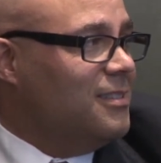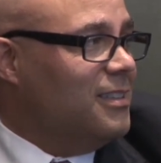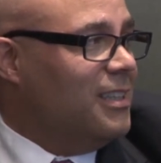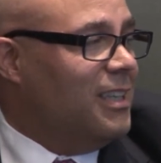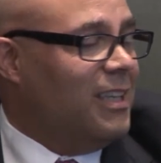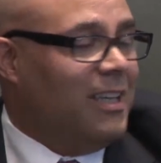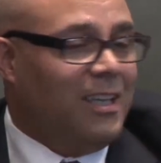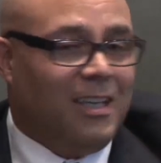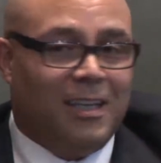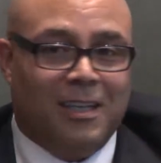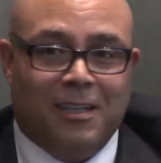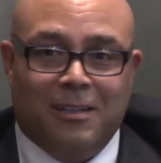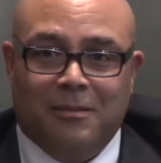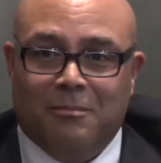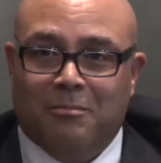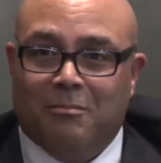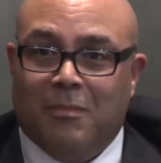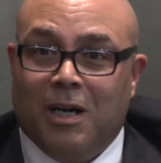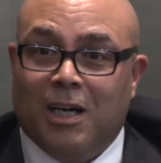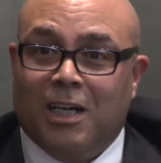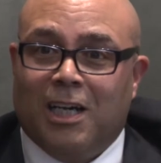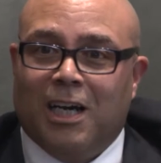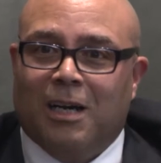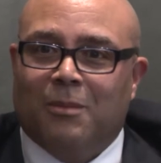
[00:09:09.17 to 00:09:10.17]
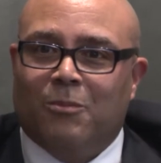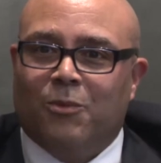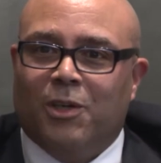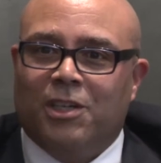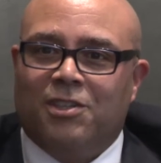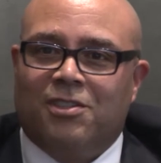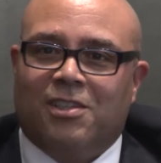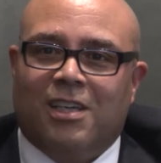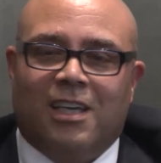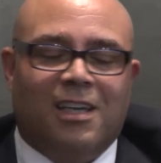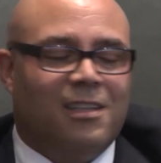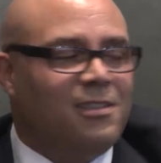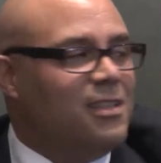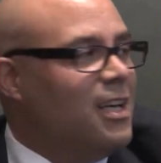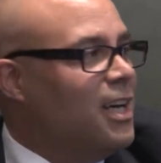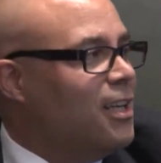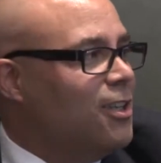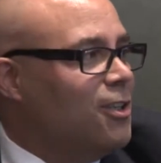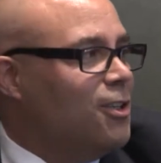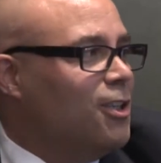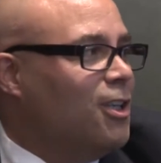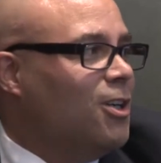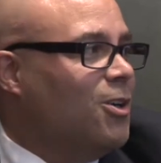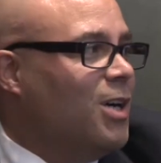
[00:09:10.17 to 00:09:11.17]
And Montgomery says, I
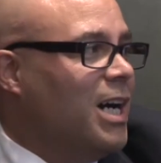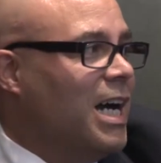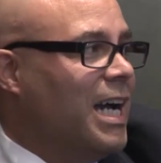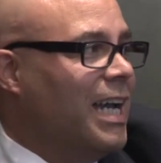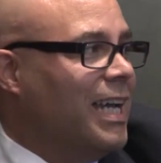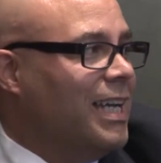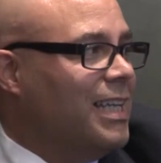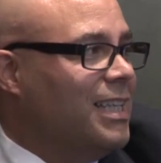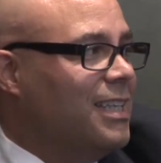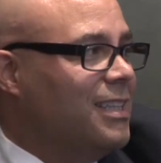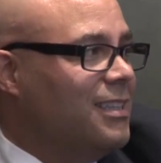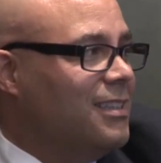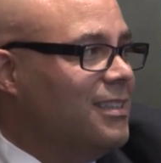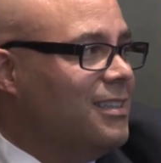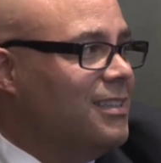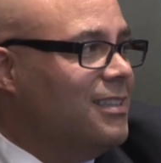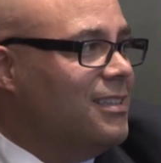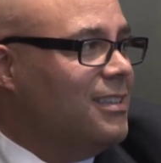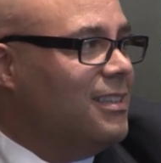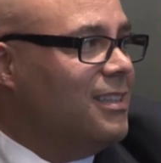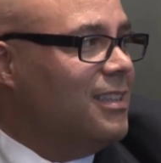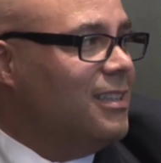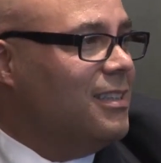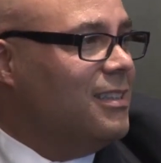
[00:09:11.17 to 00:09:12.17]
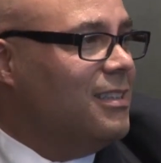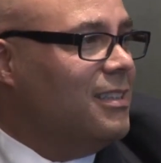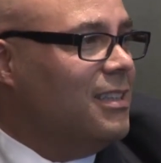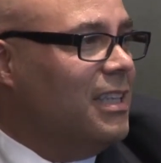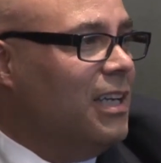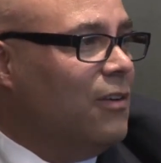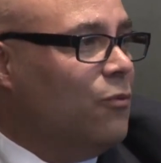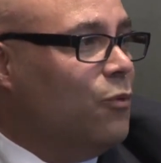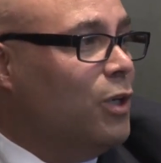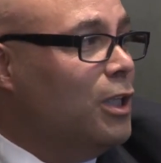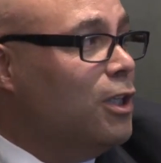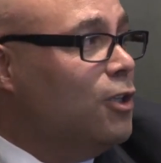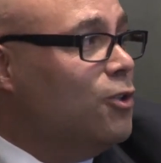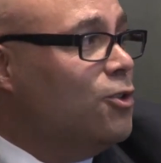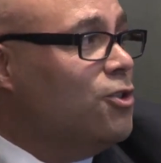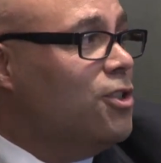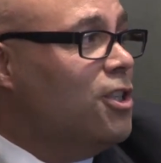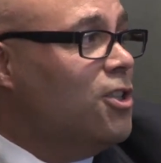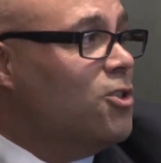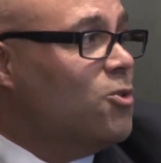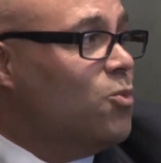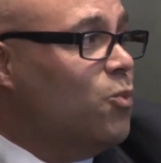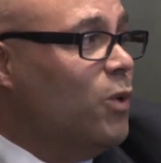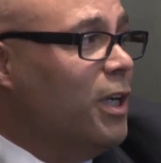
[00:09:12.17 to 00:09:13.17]
don't know, if we lose
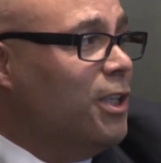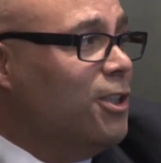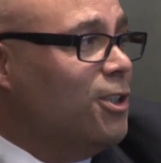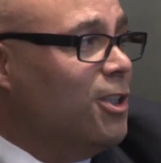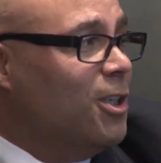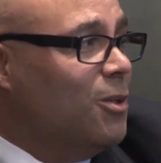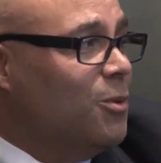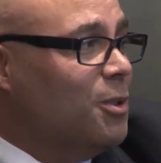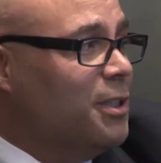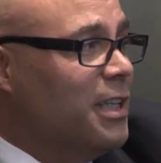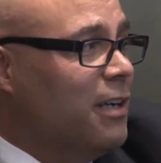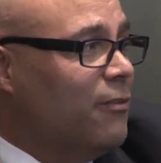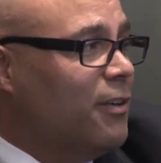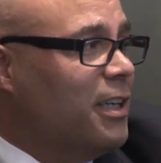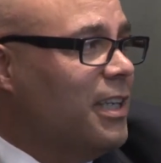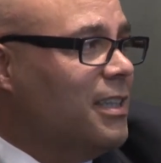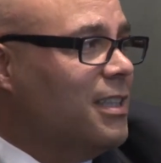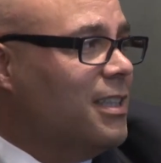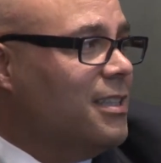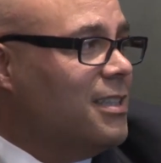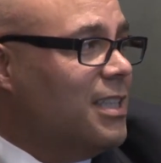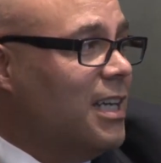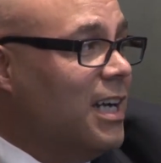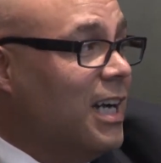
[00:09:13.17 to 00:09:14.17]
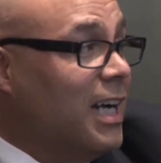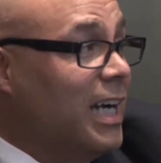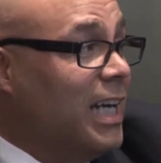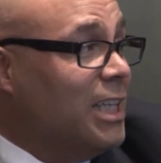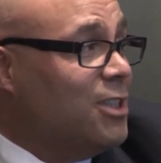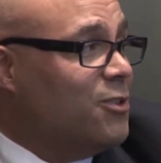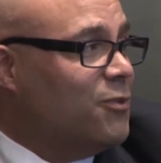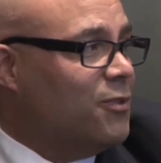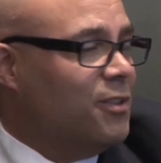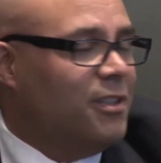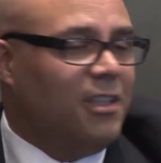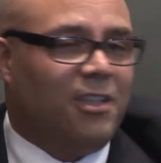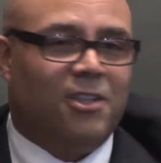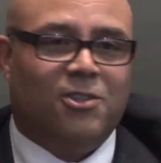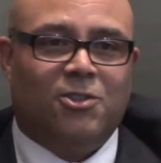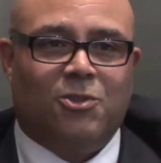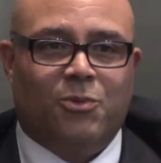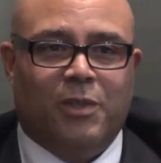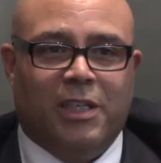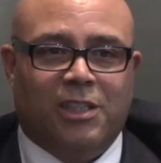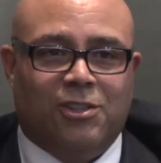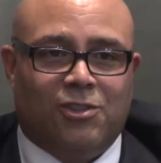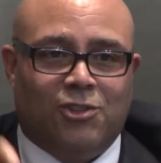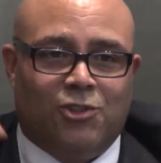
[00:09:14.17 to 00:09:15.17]
this window, we'll never get the tides for another
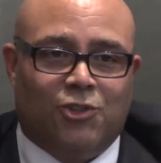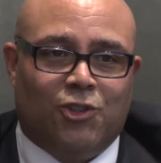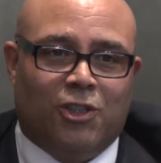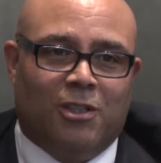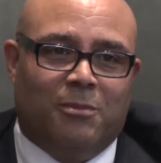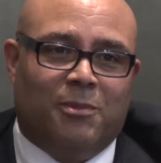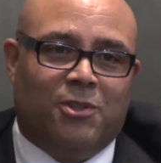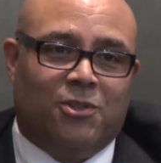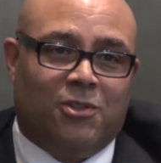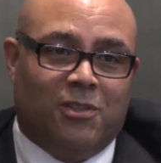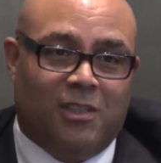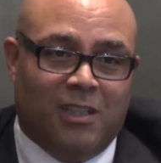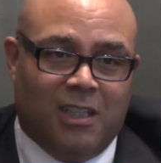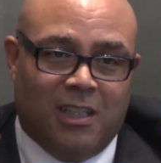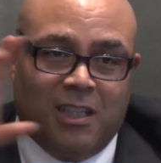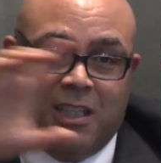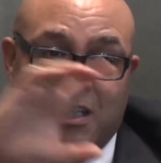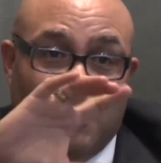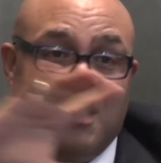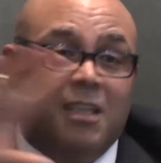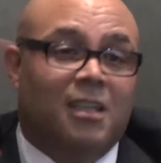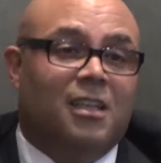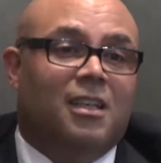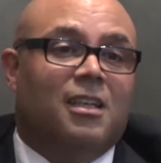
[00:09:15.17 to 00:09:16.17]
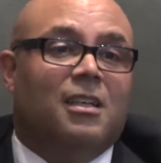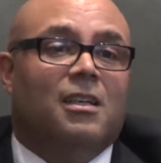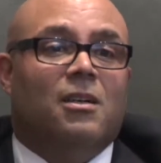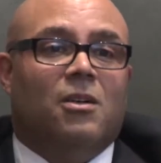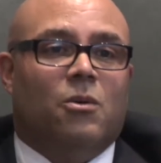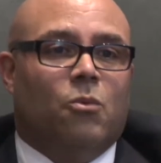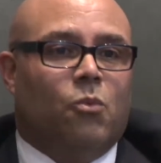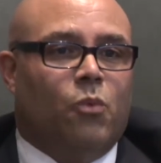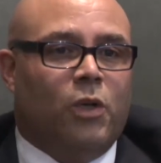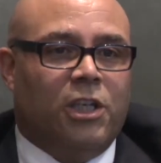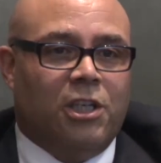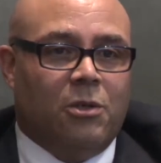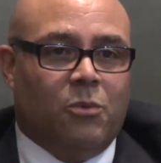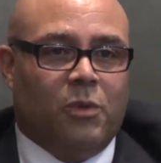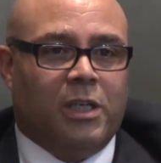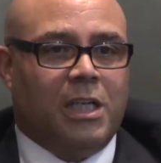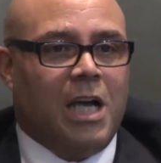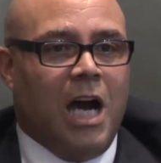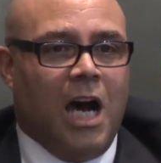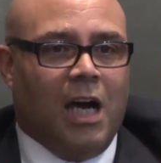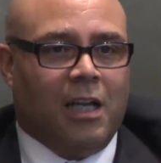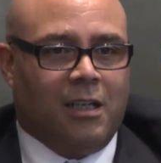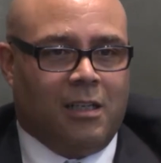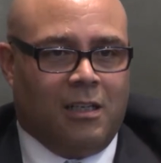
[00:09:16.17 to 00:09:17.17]
2 weeks. The Germans will da-da-da. We
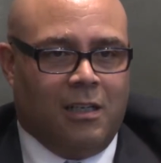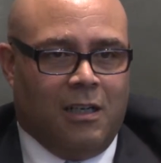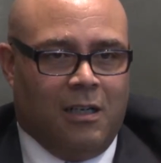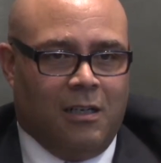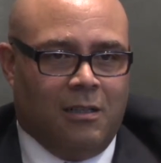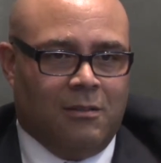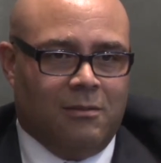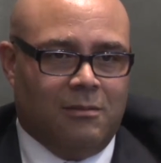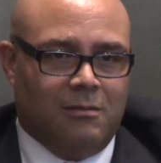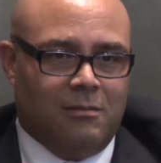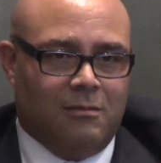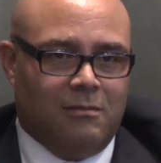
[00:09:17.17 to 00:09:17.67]
gotta go.